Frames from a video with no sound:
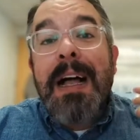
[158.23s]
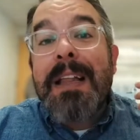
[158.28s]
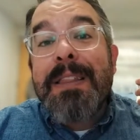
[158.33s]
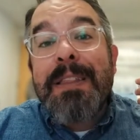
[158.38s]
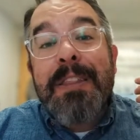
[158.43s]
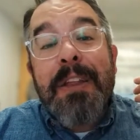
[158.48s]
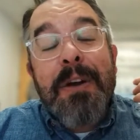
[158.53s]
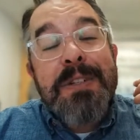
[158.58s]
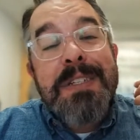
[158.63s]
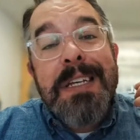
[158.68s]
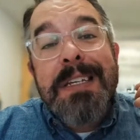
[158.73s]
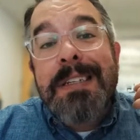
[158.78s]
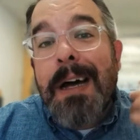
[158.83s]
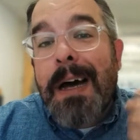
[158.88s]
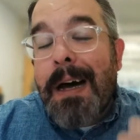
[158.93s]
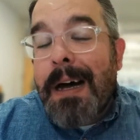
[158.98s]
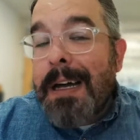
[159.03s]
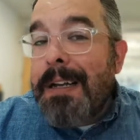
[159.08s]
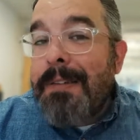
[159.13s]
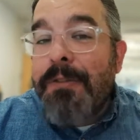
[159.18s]
There's a
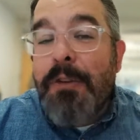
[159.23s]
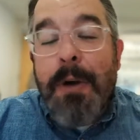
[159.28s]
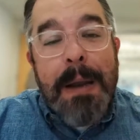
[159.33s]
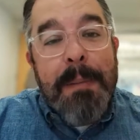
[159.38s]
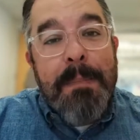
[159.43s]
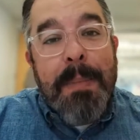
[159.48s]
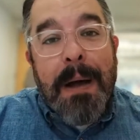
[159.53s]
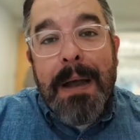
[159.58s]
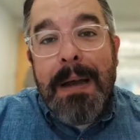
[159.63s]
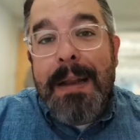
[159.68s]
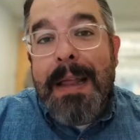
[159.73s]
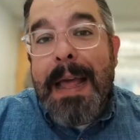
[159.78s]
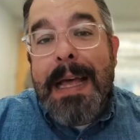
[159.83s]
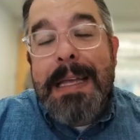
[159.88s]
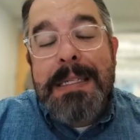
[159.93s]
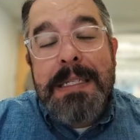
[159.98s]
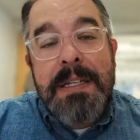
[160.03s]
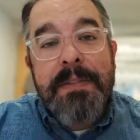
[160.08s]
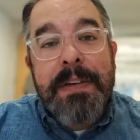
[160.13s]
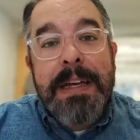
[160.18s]
ton of great
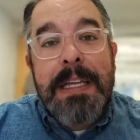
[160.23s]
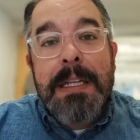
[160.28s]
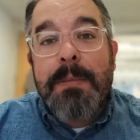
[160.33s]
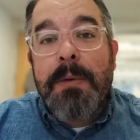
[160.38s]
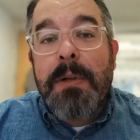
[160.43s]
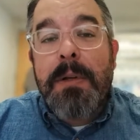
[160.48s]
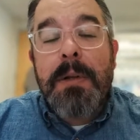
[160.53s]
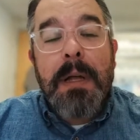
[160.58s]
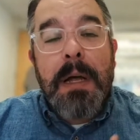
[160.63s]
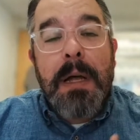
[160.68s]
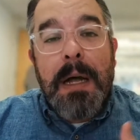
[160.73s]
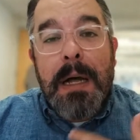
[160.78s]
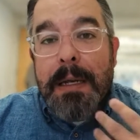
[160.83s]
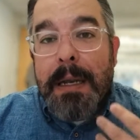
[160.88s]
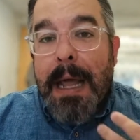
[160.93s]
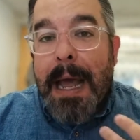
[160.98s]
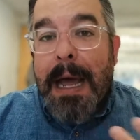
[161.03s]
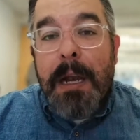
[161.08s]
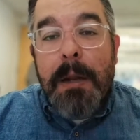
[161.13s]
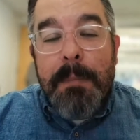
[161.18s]
podcasts available on
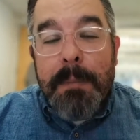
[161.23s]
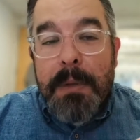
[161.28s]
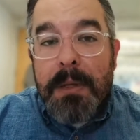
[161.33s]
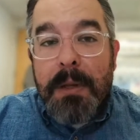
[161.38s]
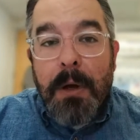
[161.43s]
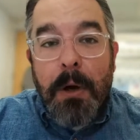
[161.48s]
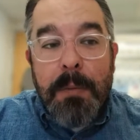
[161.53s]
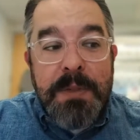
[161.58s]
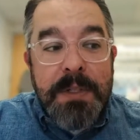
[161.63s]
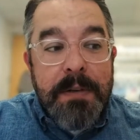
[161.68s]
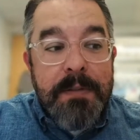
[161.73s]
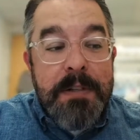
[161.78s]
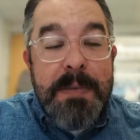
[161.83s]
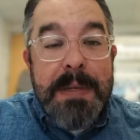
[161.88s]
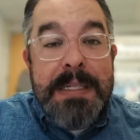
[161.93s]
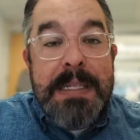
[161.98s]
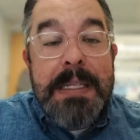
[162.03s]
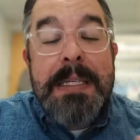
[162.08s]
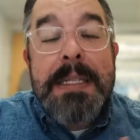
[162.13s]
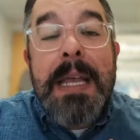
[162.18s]
how to build a home service
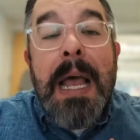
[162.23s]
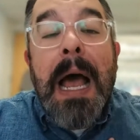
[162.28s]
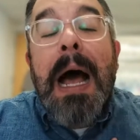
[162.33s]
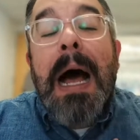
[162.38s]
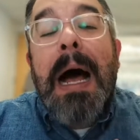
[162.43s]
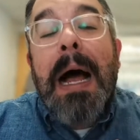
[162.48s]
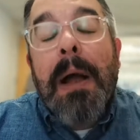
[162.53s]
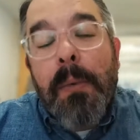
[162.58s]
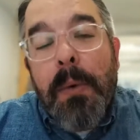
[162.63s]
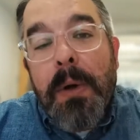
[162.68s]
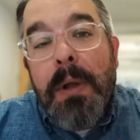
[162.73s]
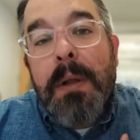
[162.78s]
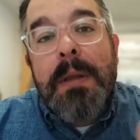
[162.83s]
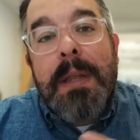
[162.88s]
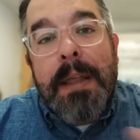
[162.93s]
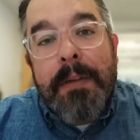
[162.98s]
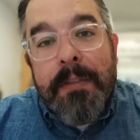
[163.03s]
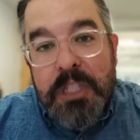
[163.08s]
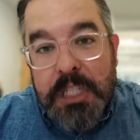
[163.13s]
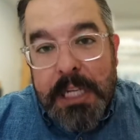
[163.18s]
business. I will
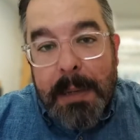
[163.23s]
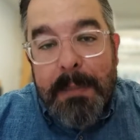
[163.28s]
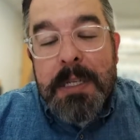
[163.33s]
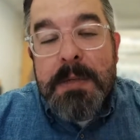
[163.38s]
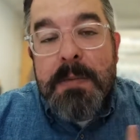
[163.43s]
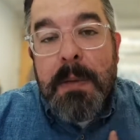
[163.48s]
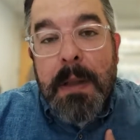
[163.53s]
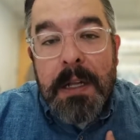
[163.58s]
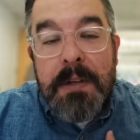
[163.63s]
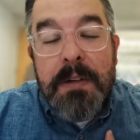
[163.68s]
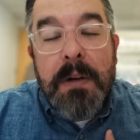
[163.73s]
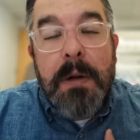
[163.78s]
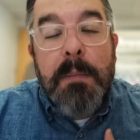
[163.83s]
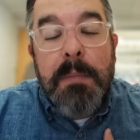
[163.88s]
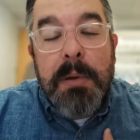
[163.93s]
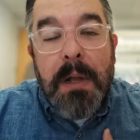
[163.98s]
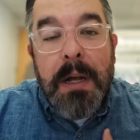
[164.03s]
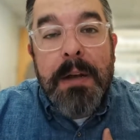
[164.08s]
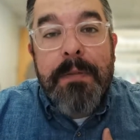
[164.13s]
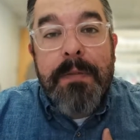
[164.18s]
give a shameless plug
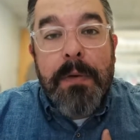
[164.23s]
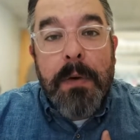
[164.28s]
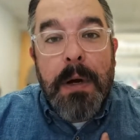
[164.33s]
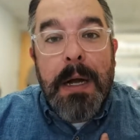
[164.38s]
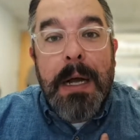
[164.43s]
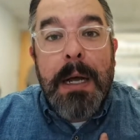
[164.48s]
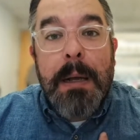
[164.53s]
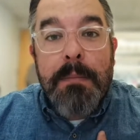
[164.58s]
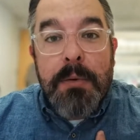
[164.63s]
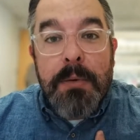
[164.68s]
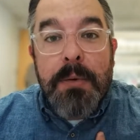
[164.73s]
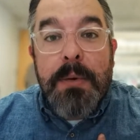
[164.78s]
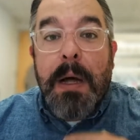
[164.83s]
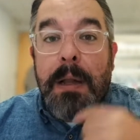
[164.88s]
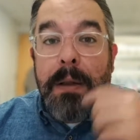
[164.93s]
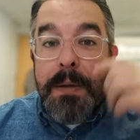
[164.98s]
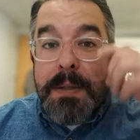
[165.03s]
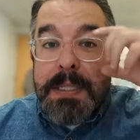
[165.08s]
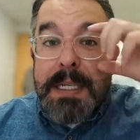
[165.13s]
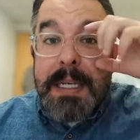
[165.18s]
for Blue
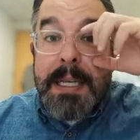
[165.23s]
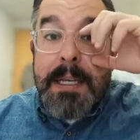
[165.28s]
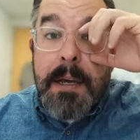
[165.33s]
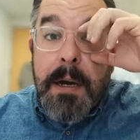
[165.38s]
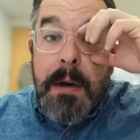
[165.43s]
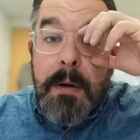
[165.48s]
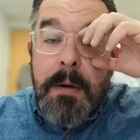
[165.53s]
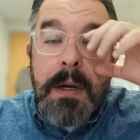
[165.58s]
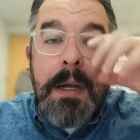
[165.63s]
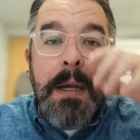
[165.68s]
Collar CEO.